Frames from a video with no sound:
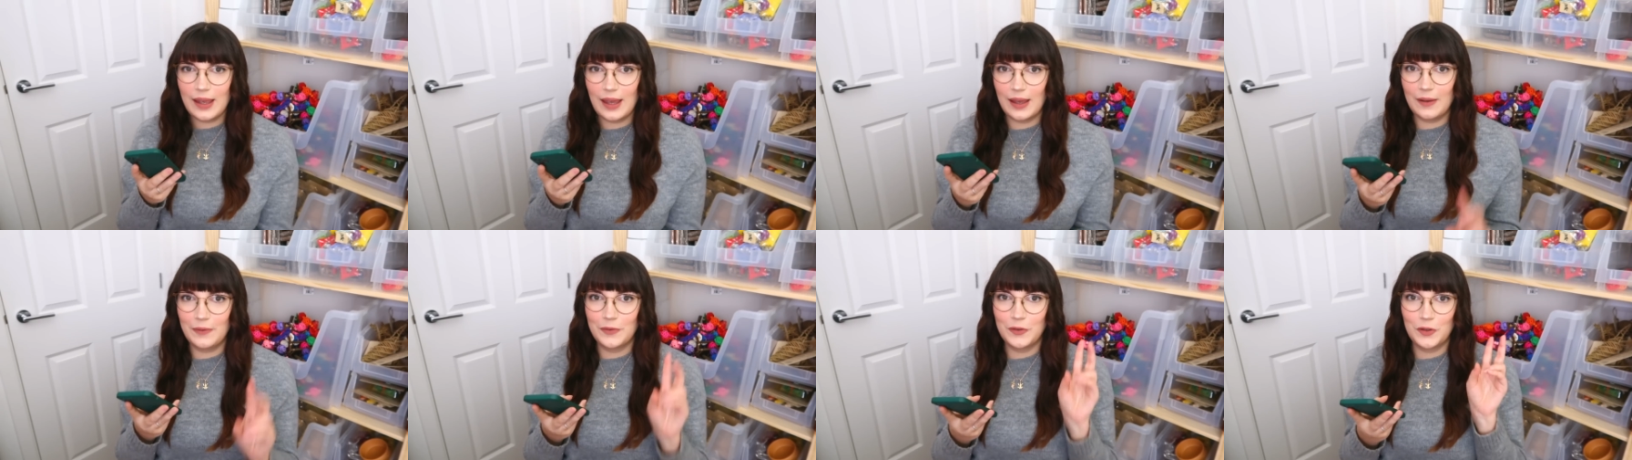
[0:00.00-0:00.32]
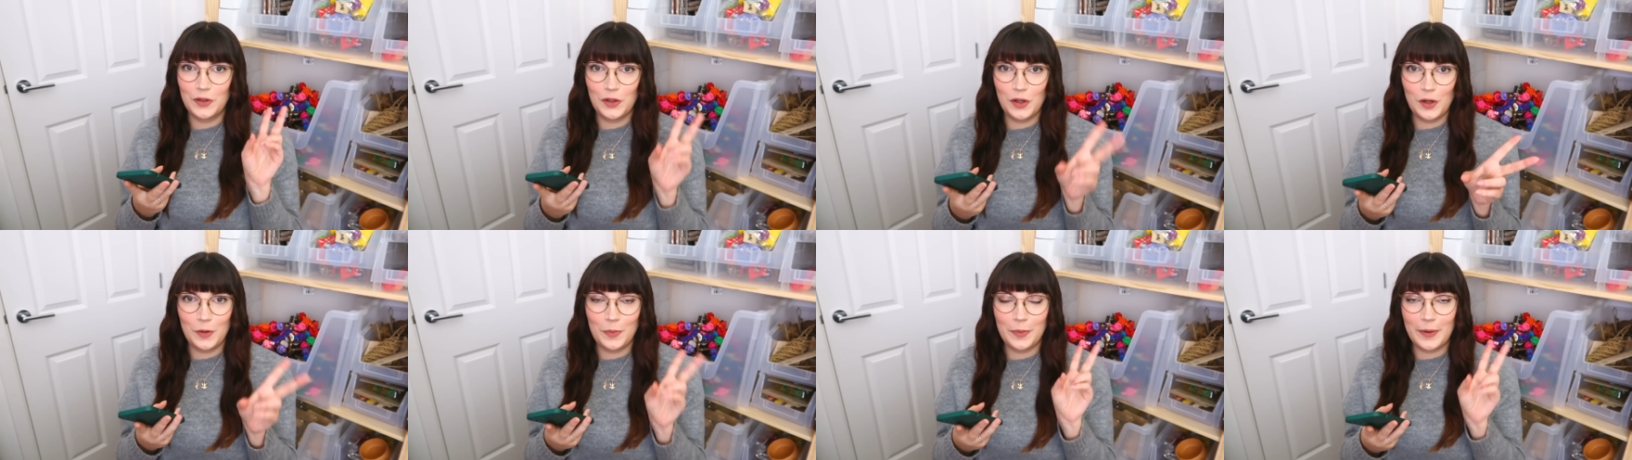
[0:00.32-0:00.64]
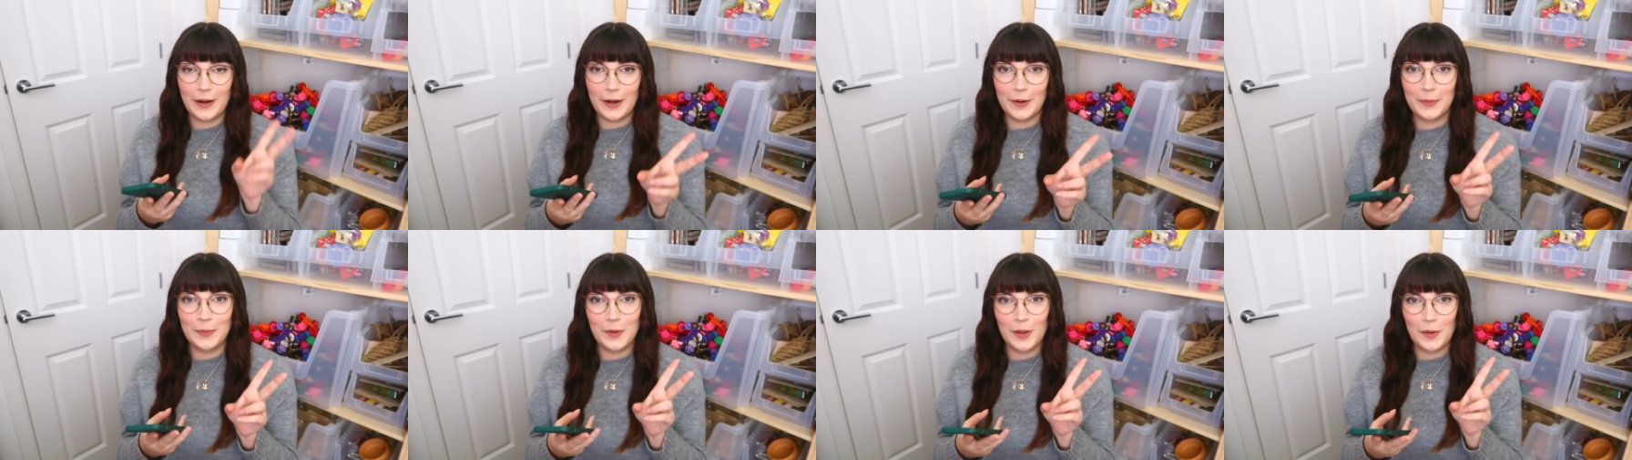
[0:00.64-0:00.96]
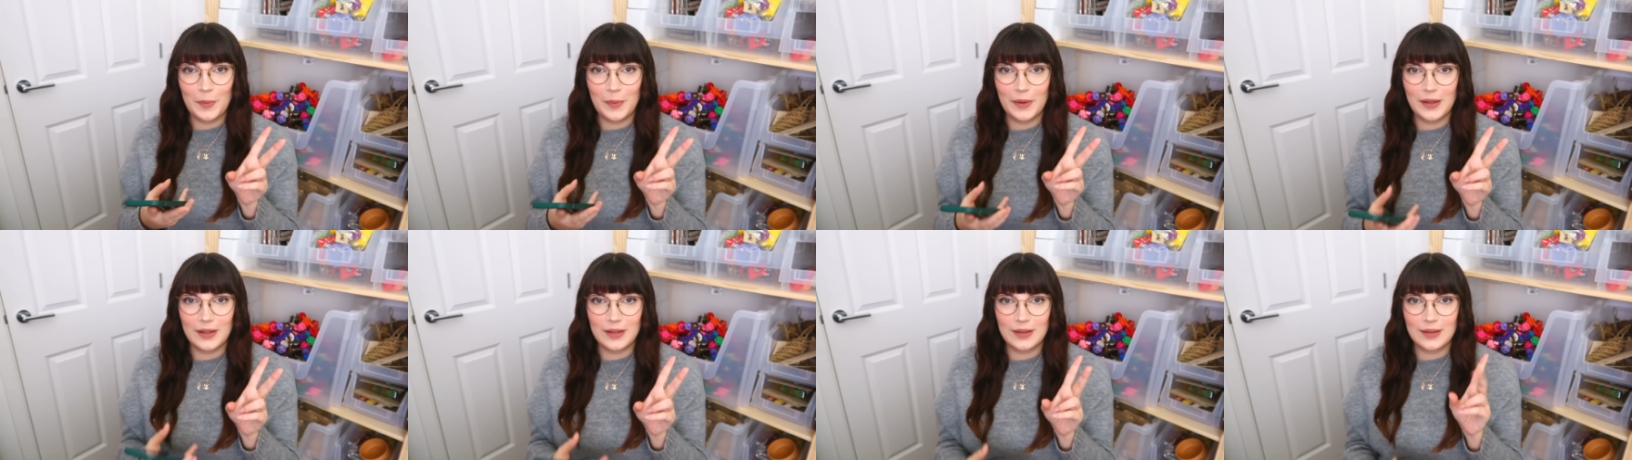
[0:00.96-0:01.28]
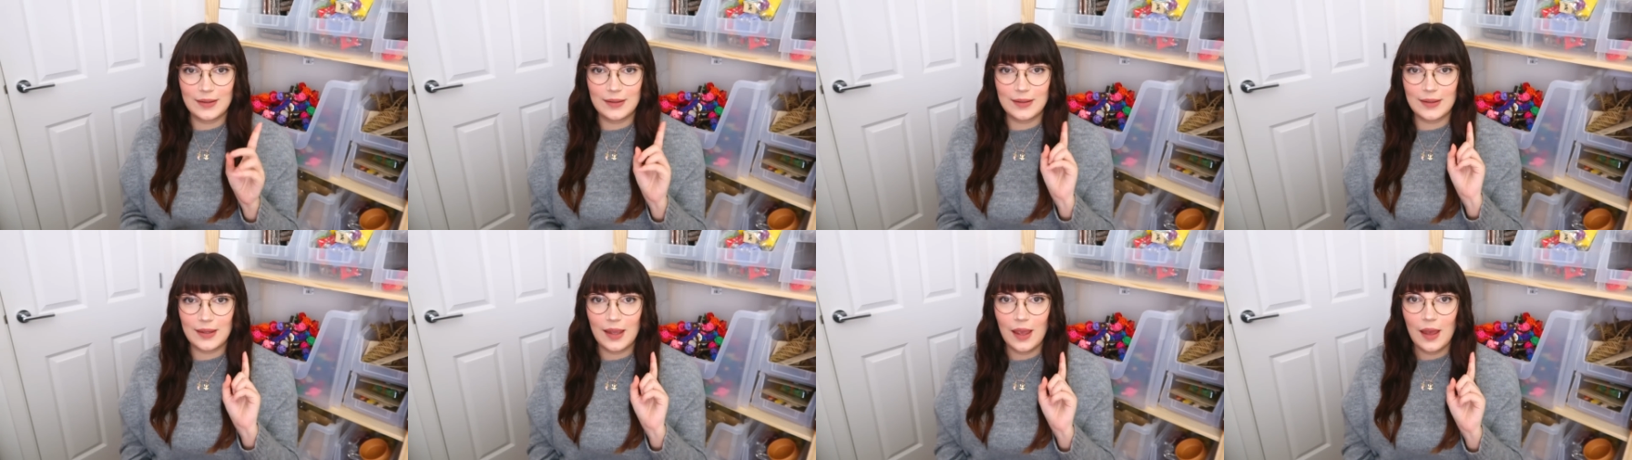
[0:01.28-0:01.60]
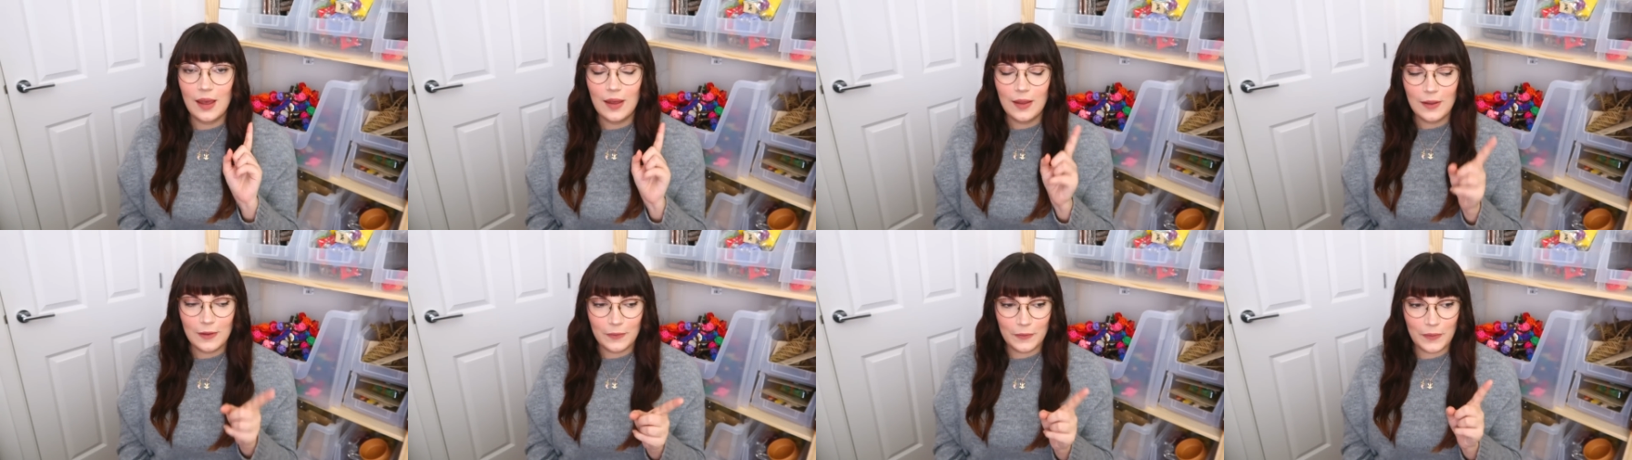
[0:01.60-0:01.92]
I have two proud moments.
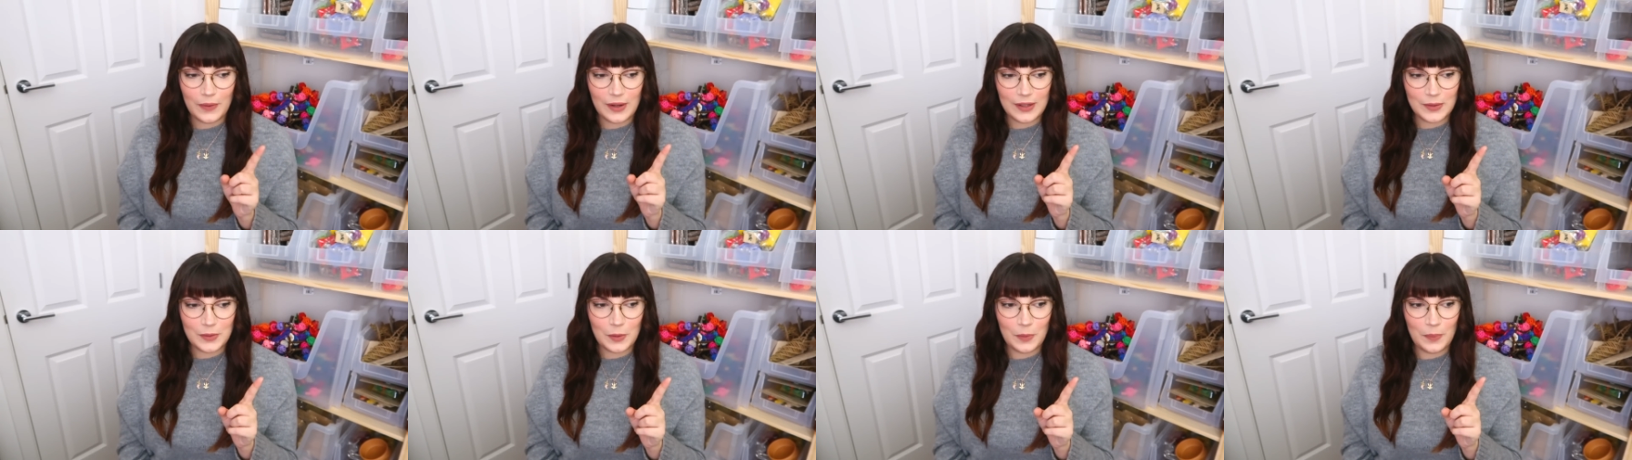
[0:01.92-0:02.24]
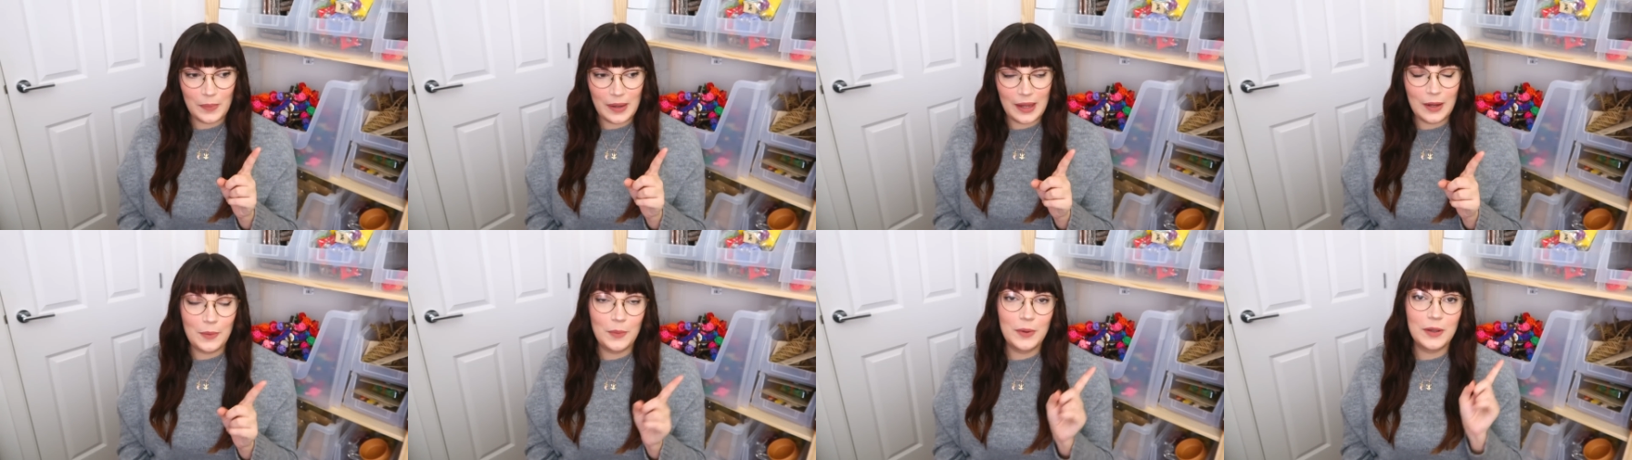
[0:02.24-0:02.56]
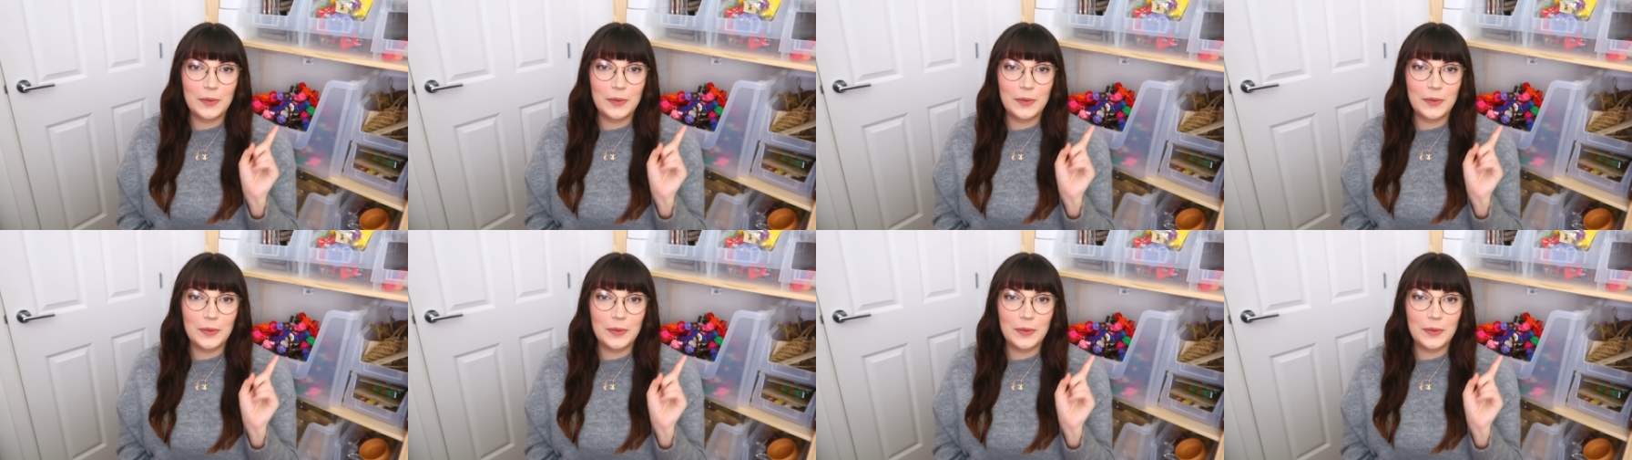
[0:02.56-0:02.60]
First one being